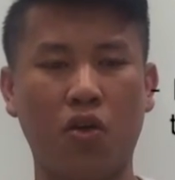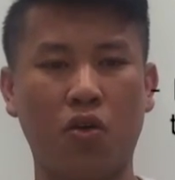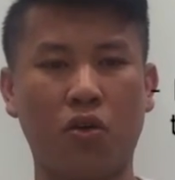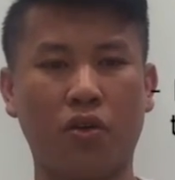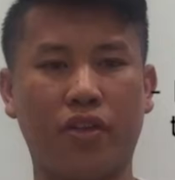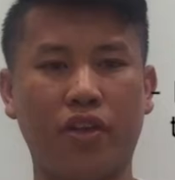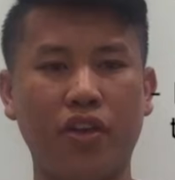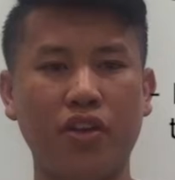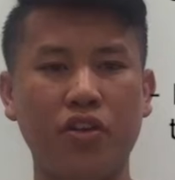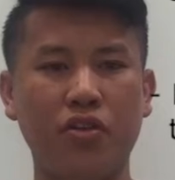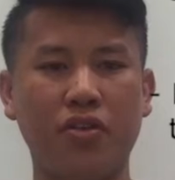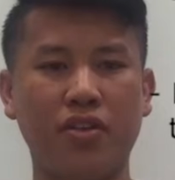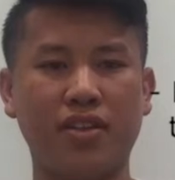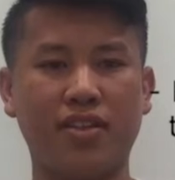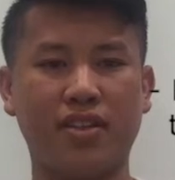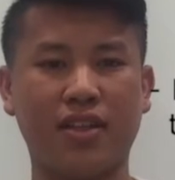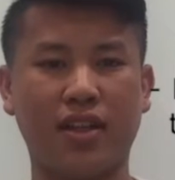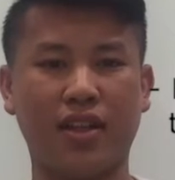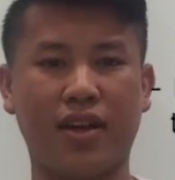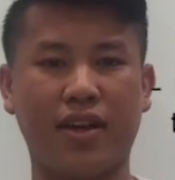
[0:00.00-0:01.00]
Although
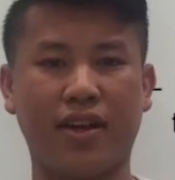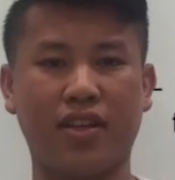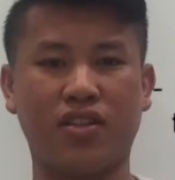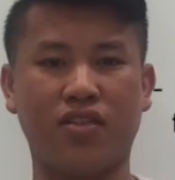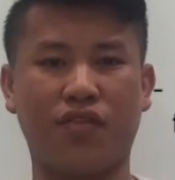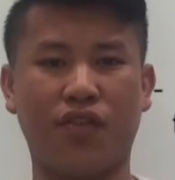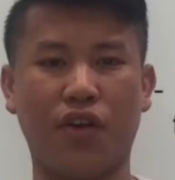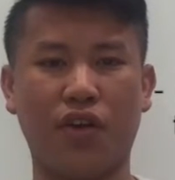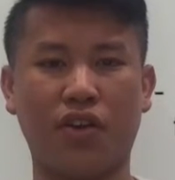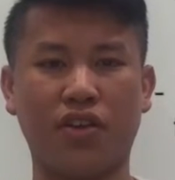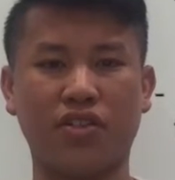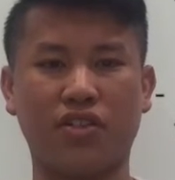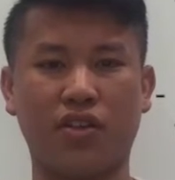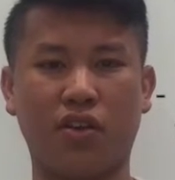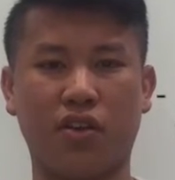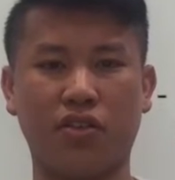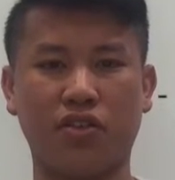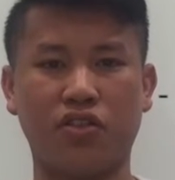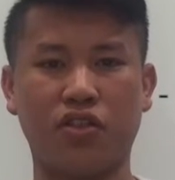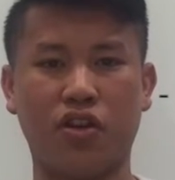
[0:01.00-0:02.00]
Unitility is focused
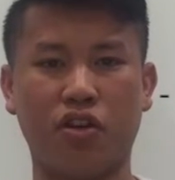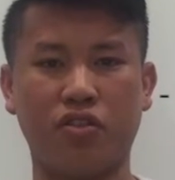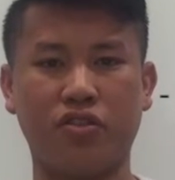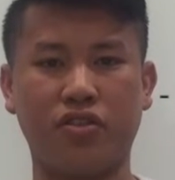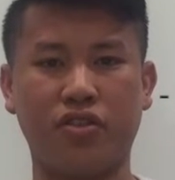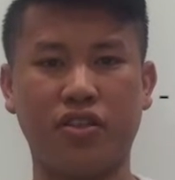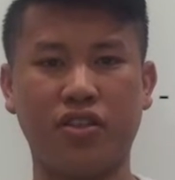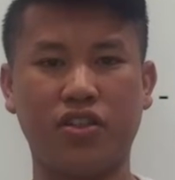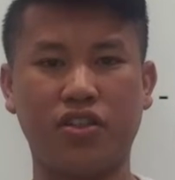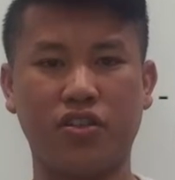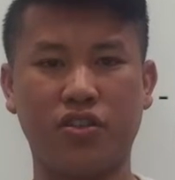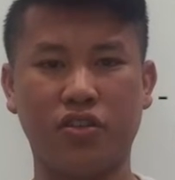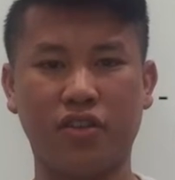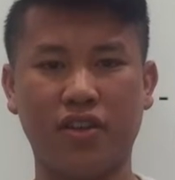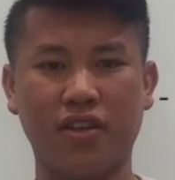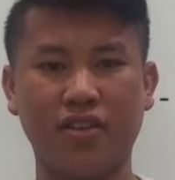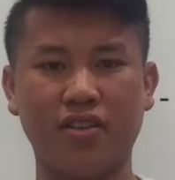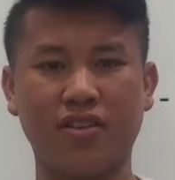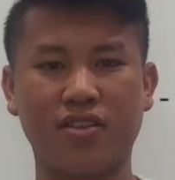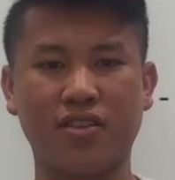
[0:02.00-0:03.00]
on tertiary
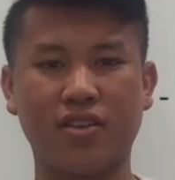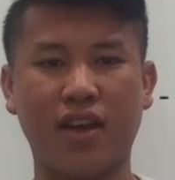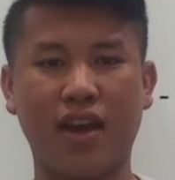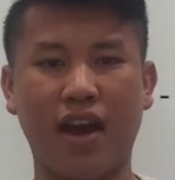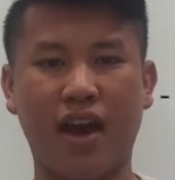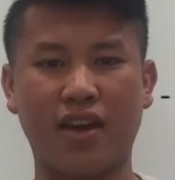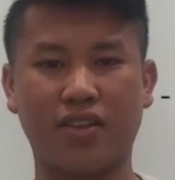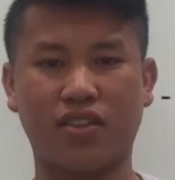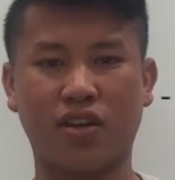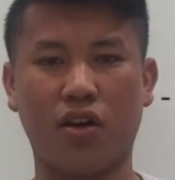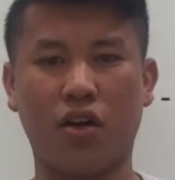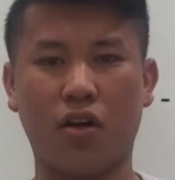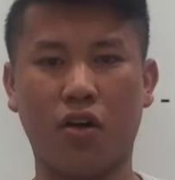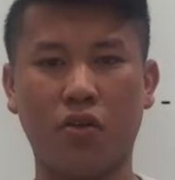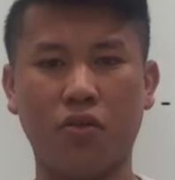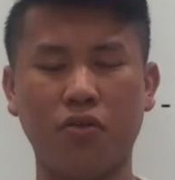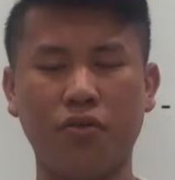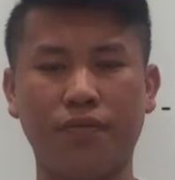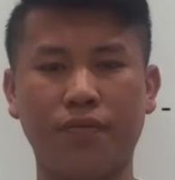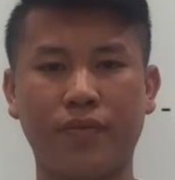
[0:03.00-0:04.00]
students as a
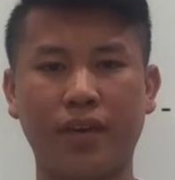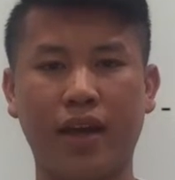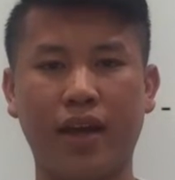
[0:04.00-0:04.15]
whole,